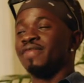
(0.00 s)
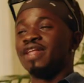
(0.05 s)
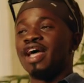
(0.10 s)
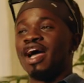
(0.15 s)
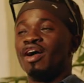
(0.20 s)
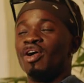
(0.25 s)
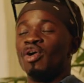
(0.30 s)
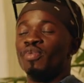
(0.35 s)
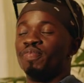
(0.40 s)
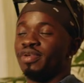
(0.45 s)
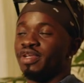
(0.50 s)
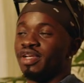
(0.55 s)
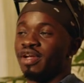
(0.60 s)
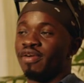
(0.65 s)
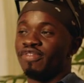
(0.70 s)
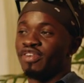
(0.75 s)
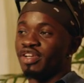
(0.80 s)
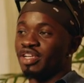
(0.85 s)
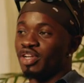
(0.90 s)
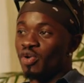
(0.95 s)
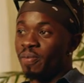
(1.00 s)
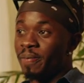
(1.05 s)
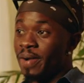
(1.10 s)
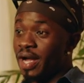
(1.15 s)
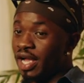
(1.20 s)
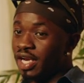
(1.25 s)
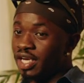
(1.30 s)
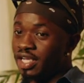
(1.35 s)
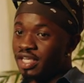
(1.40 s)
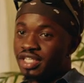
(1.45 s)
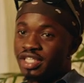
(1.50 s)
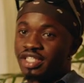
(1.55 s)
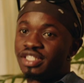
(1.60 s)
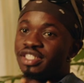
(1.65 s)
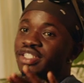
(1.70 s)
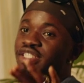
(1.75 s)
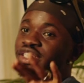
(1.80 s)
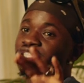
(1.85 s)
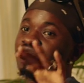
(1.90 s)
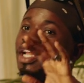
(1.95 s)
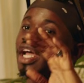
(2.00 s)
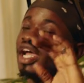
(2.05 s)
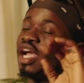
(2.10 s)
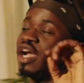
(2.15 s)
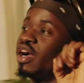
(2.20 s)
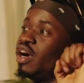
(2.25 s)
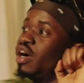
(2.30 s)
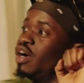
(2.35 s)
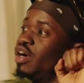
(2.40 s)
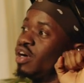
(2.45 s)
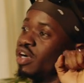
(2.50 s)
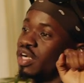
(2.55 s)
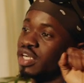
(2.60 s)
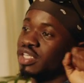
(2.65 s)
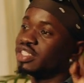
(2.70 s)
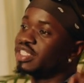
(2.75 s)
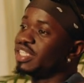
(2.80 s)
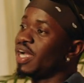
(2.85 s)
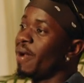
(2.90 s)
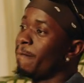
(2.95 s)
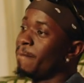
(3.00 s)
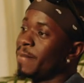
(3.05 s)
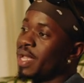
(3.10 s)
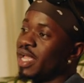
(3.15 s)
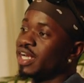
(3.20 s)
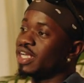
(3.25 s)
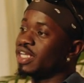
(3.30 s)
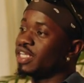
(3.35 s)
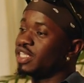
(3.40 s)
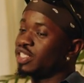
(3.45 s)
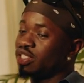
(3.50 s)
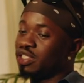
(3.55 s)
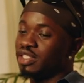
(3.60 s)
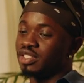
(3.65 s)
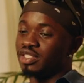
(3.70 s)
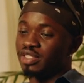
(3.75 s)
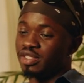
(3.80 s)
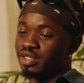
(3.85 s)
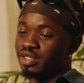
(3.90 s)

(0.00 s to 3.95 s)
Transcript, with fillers: I'm not opening up for nobody. This isn't like oh, good job, Manny.